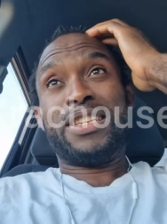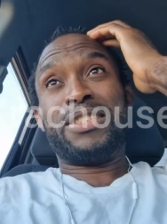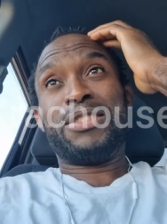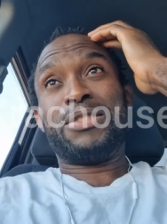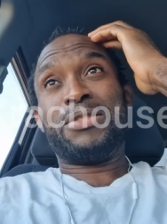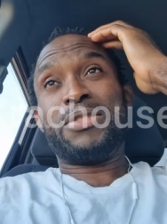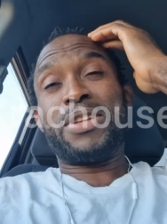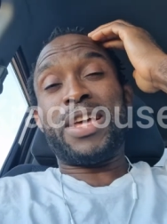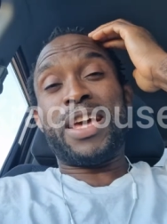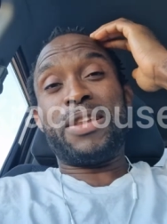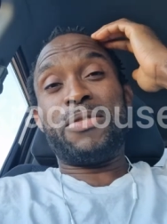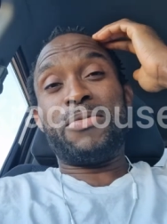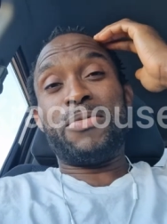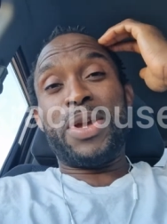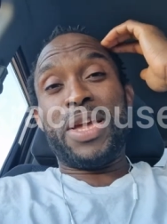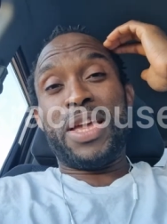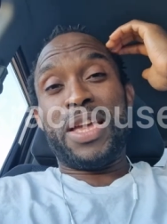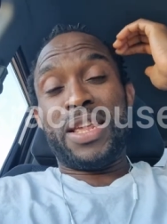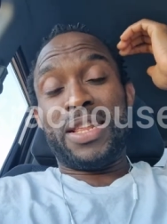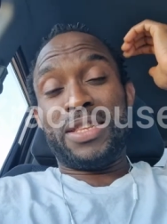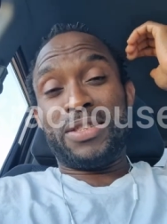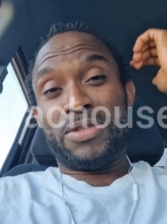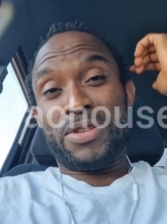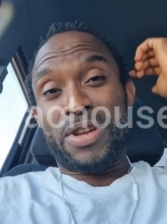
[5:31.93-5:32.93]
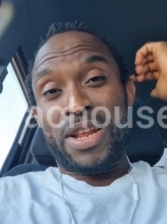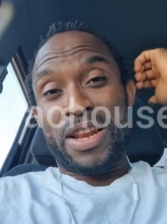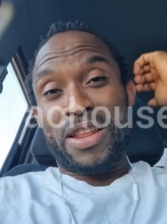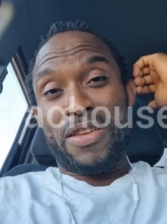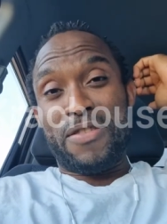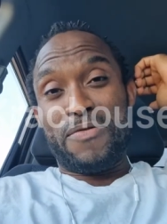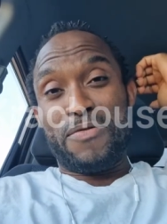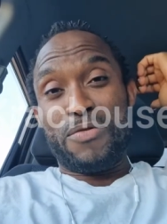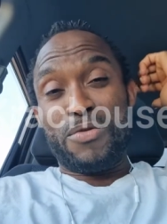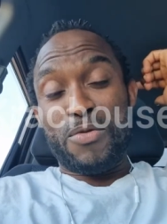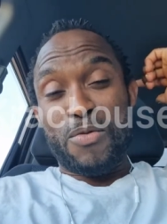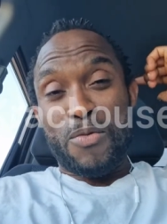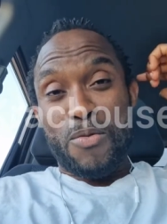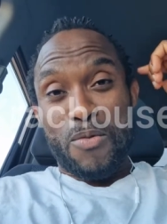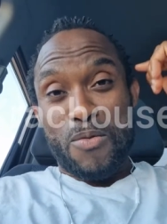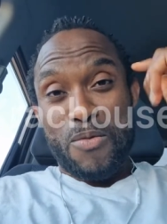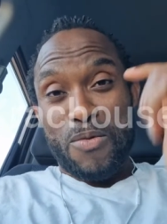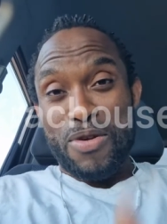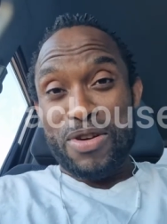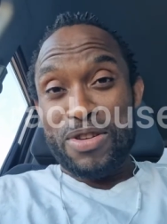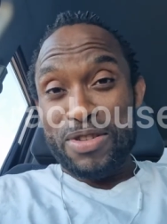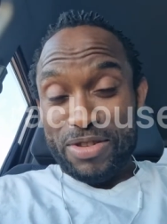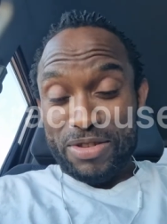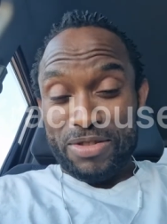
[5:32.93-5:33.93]
So that way, so that if you
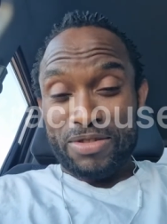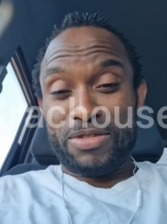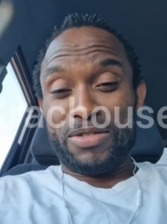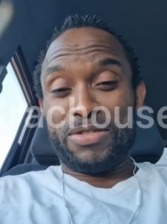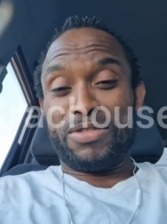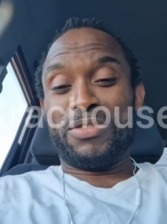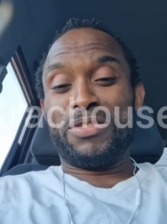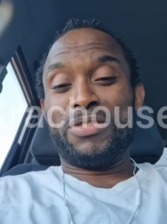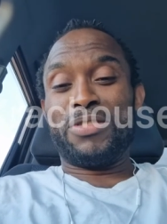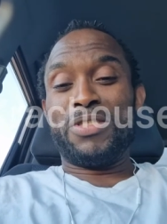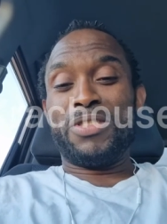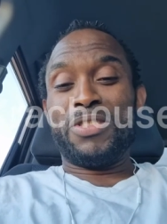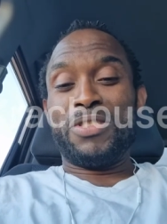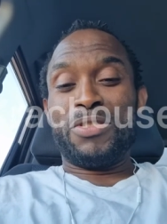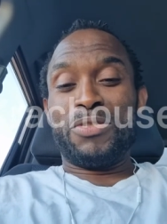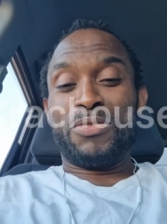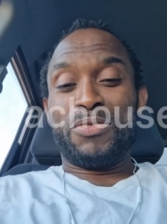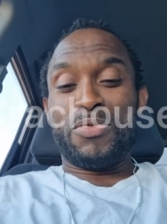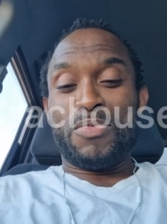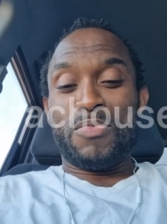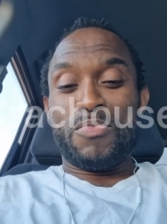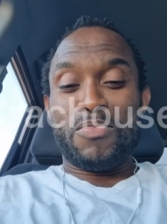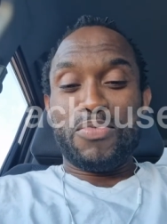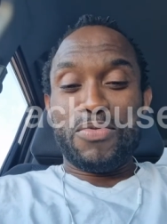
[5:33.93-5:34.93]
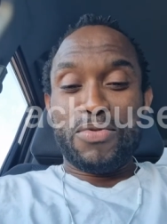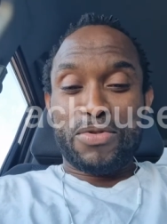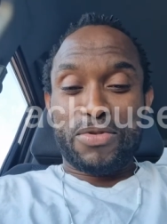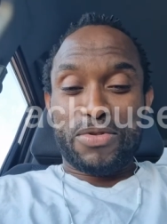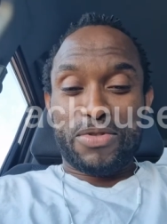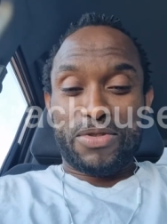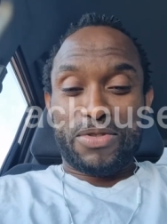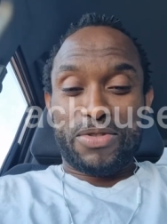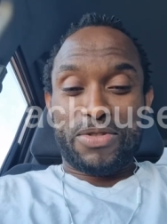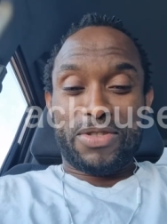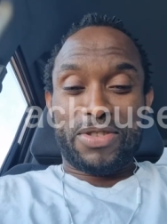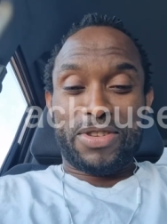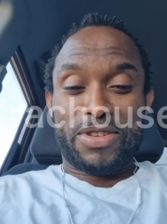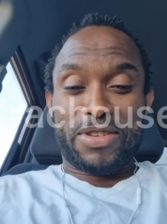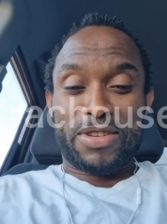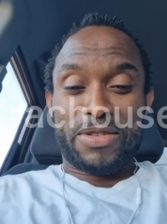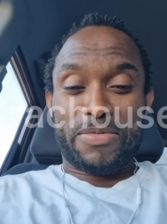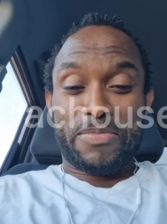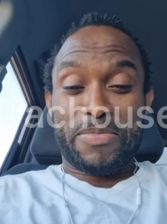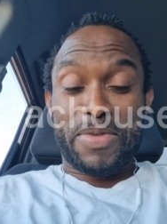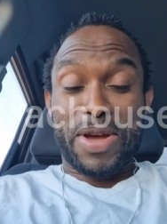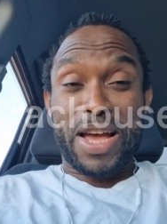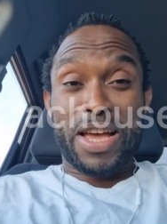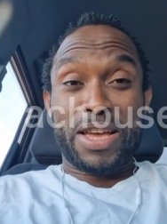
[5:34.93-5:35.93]
want to book
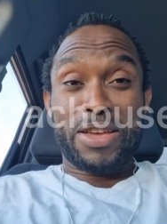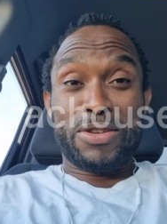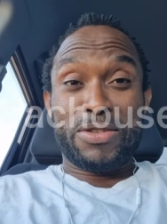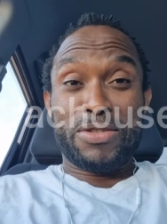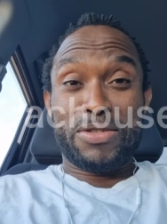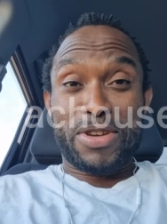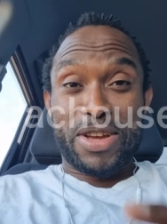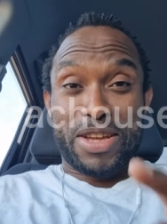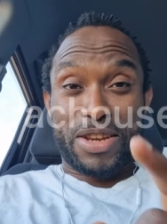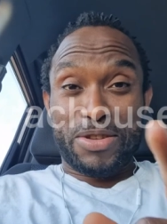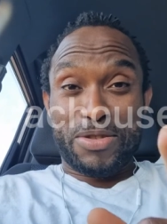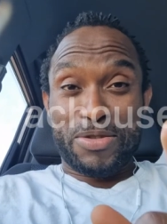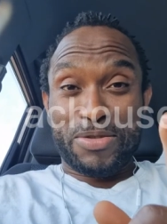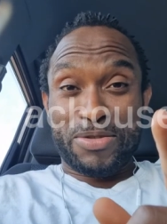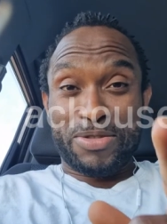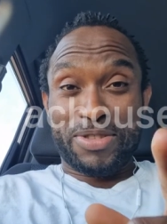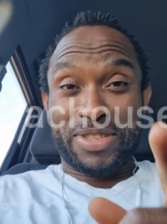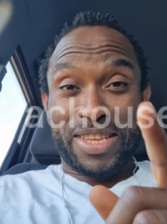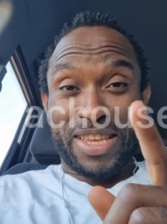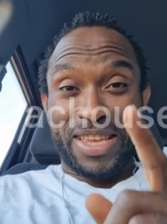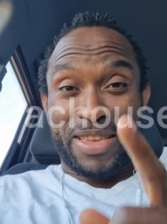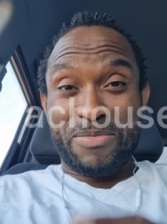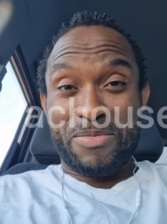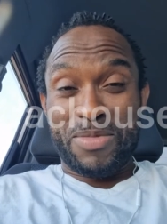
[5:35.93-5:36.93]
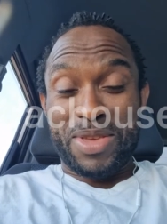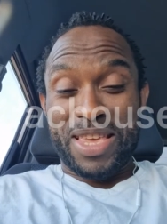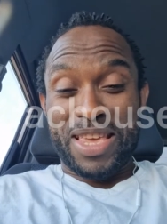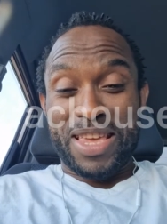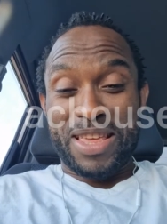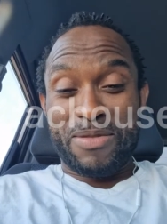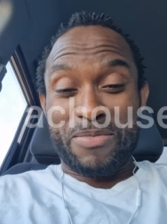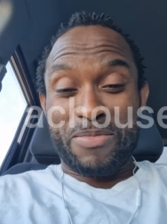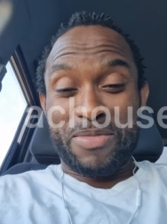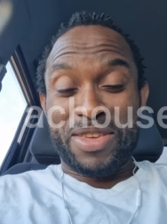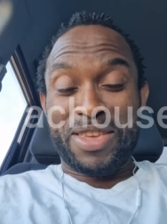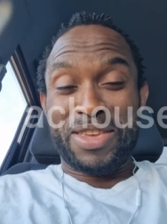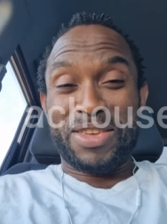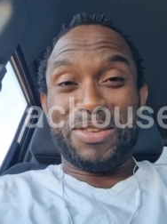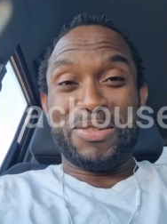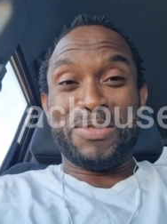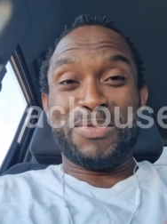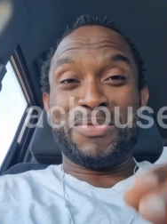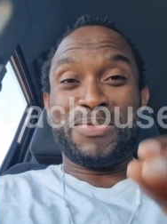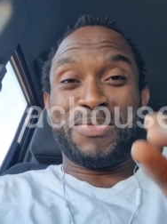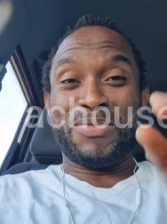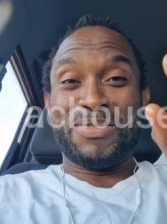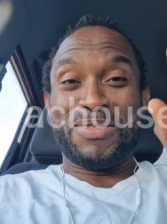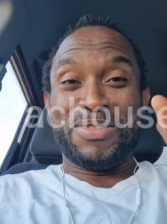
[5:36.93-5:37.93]
Bio Adios Airbnb,
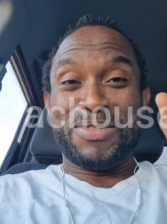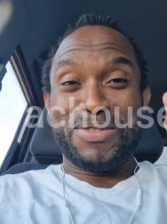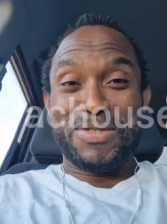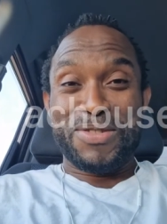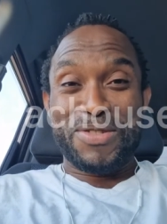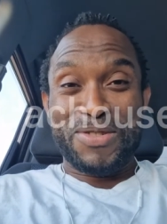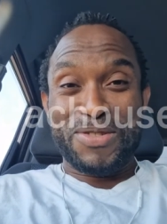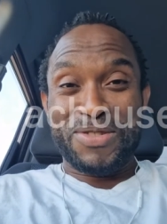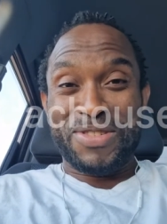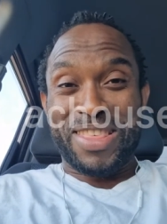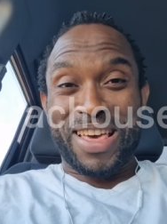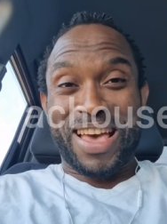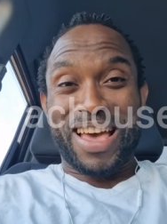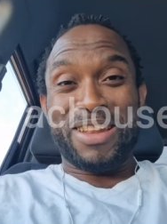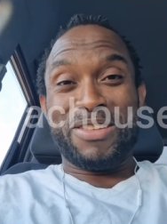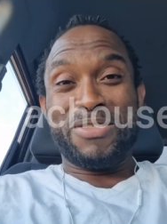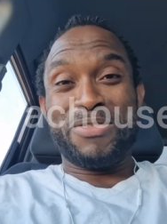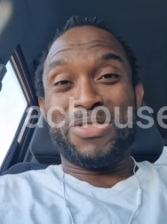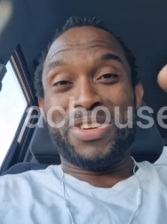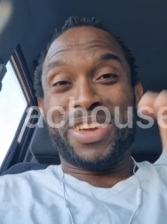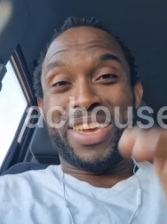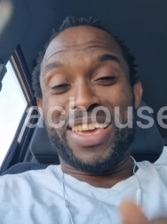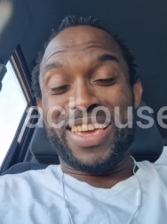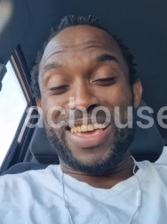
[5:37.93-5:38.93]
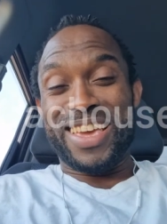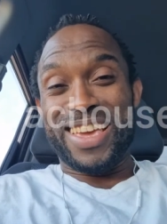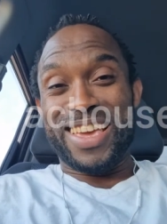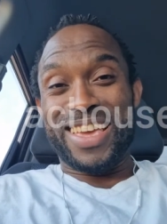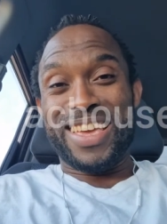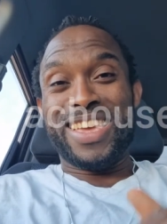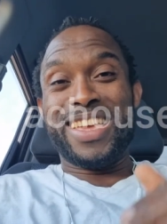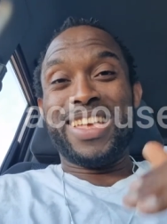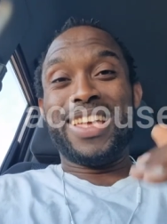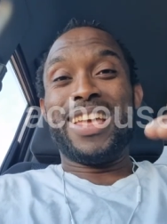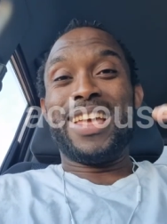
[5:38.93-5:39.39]
you will know that okay,